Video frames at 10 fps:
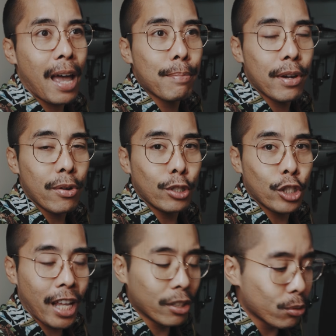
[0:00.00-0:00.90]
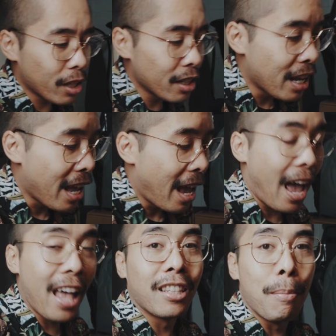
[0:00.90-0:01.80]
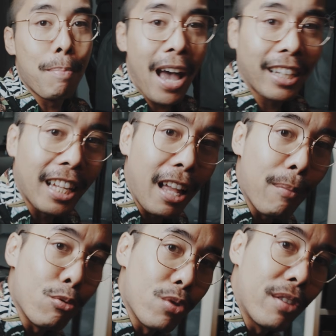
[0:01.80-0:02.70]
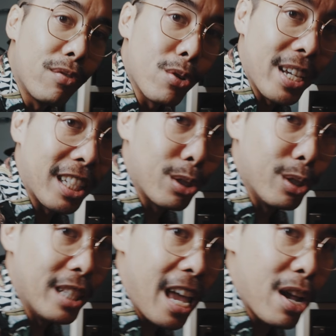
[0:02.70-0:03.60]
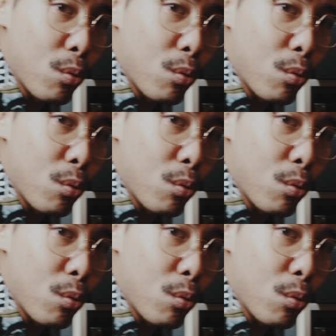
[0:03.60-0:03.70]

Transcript: Ember in general and the bag that I'm reviewing today,